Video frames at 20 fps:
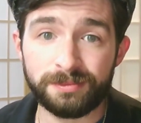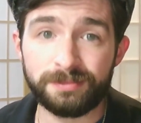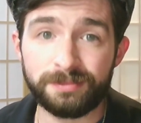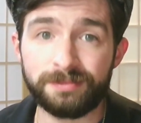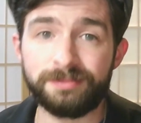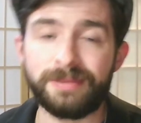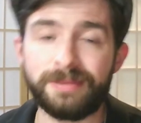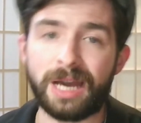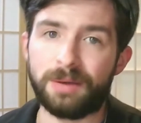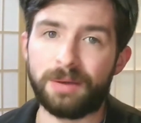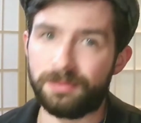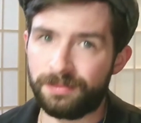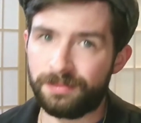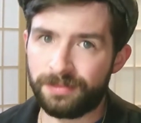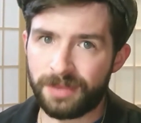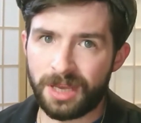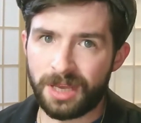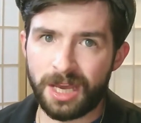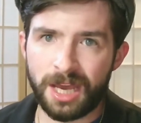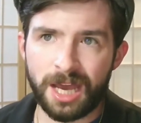Now,
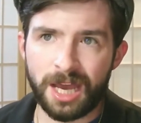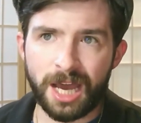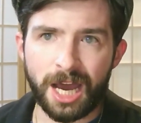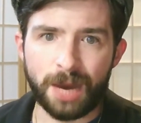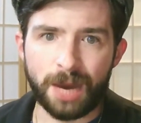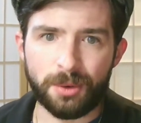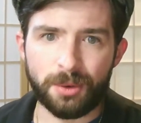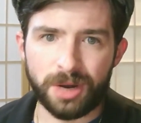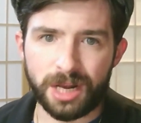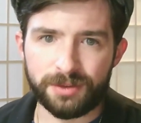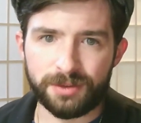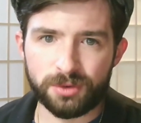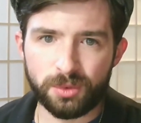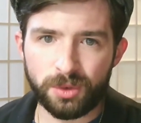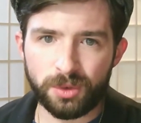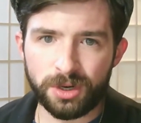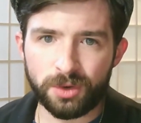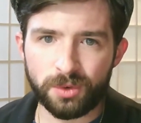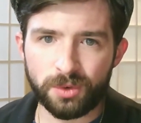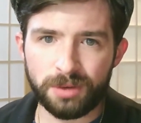I want
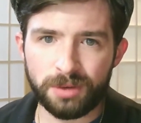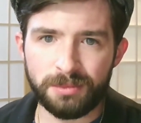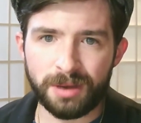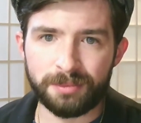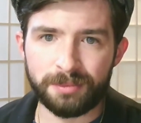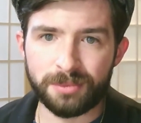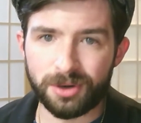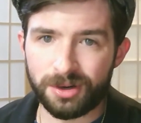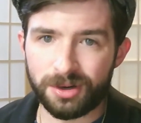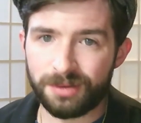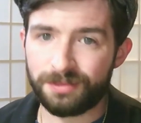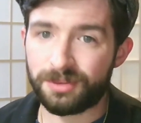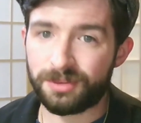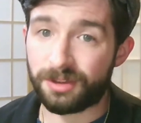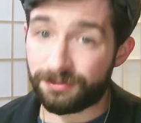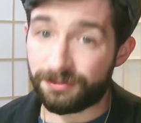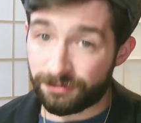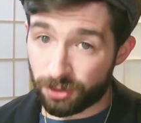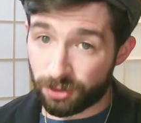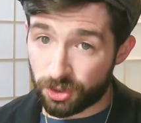everyone to remember the
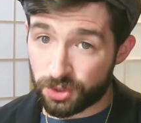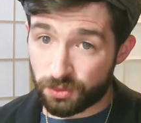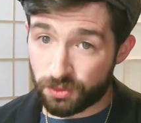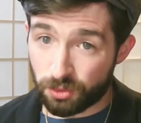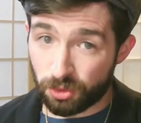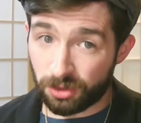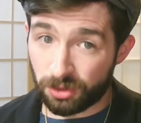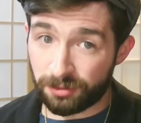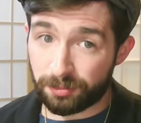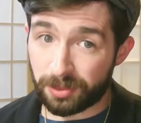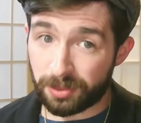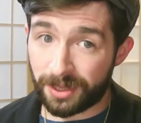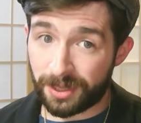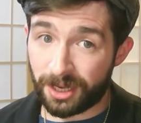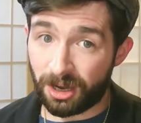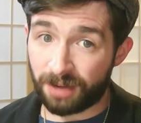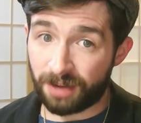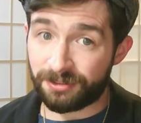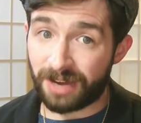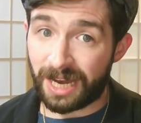first rule of
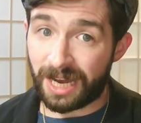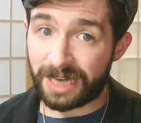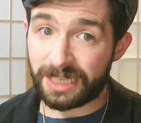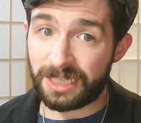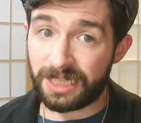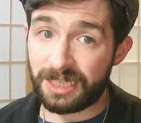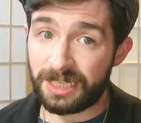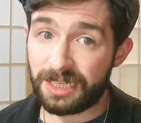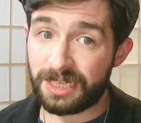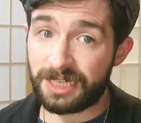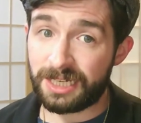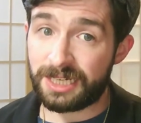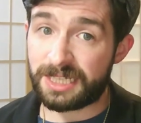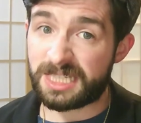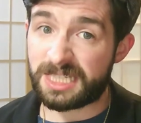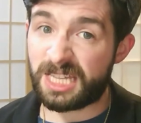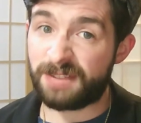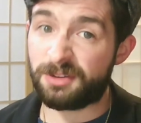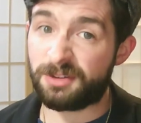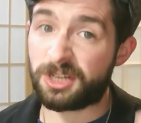playoff hockey is
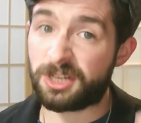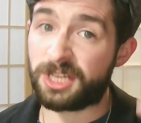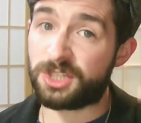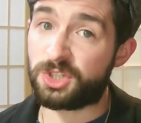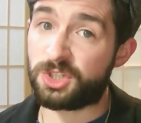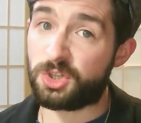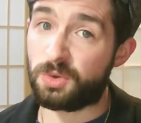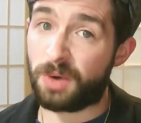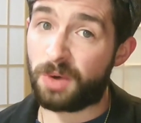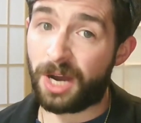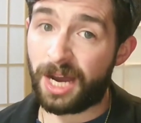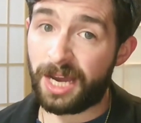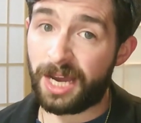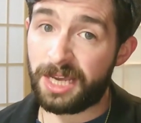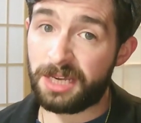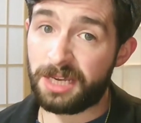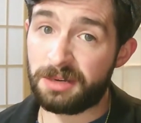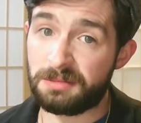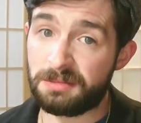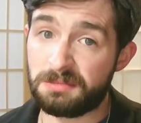never get too high
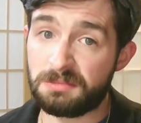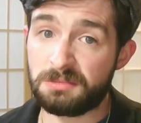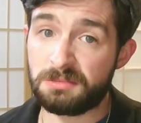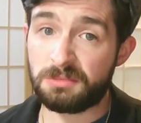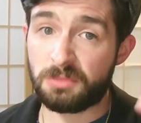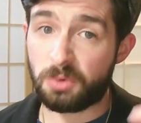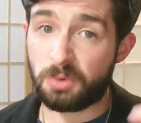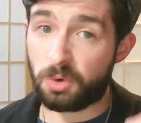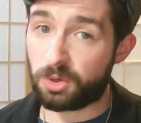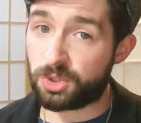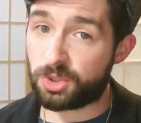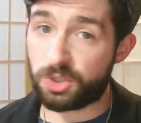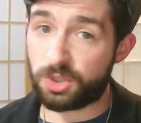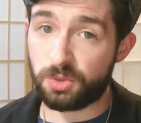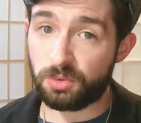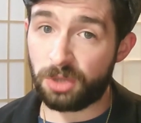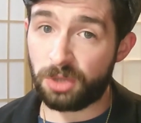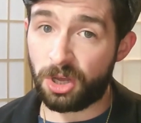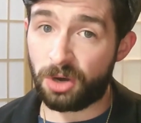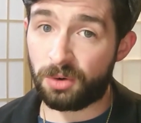or too
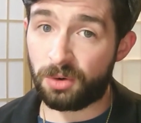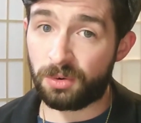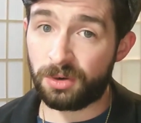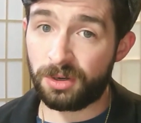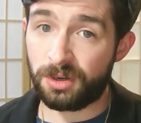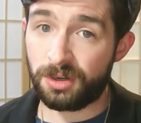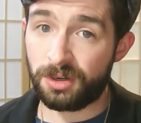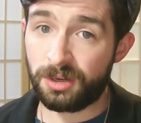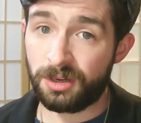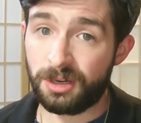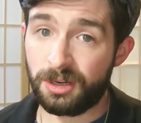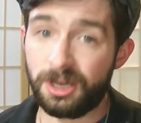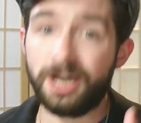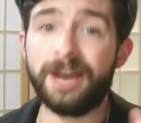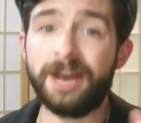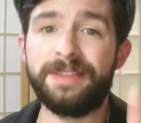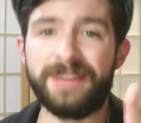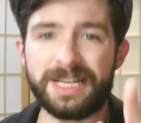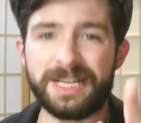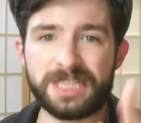low.
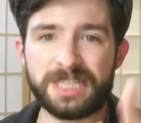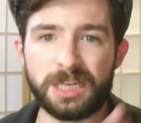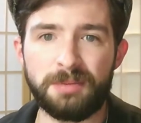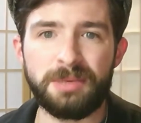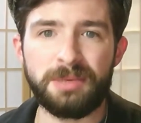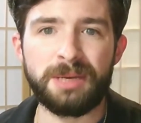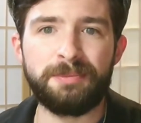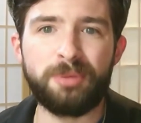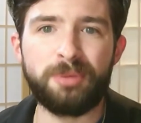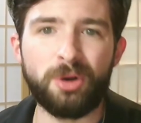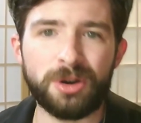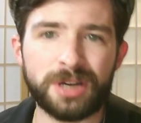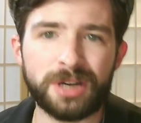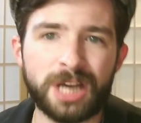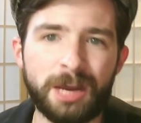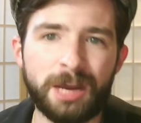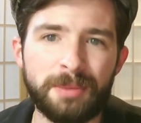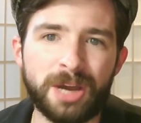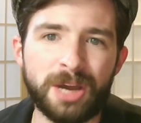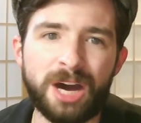And that's going to be important
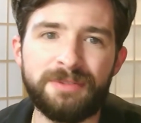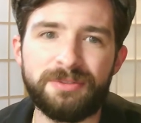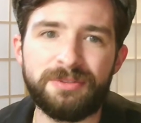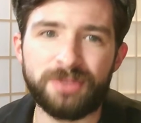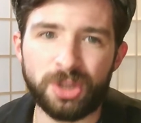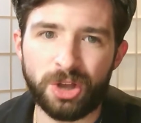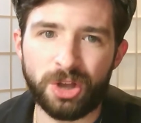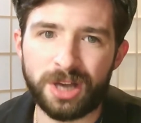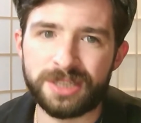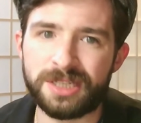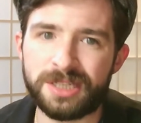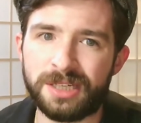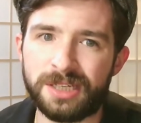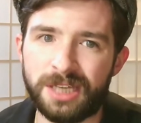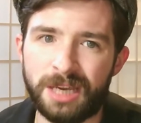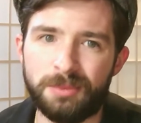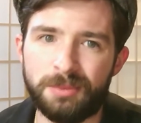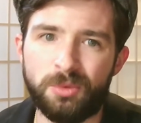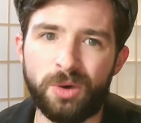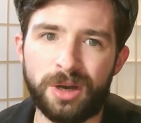coming off of a loss in
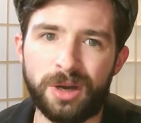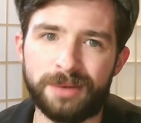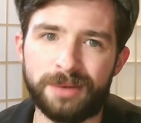Game 1.